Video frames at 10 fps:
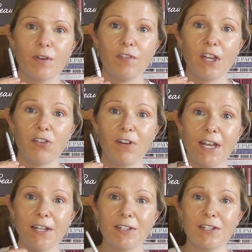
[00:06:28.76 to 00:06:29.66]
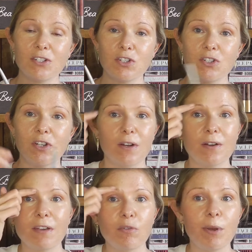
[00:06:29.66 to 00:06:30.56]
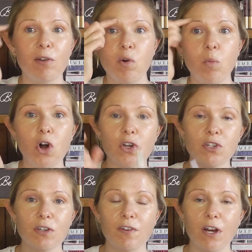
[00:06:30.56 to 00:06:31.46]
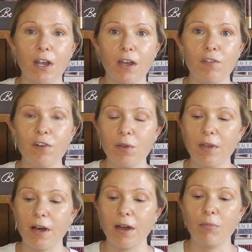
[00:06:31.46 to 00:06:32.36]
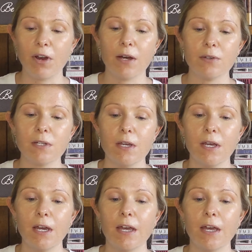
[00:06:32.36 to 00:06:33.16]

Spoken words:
thicker end just to give a bit of a wash of colour through the eyebrows,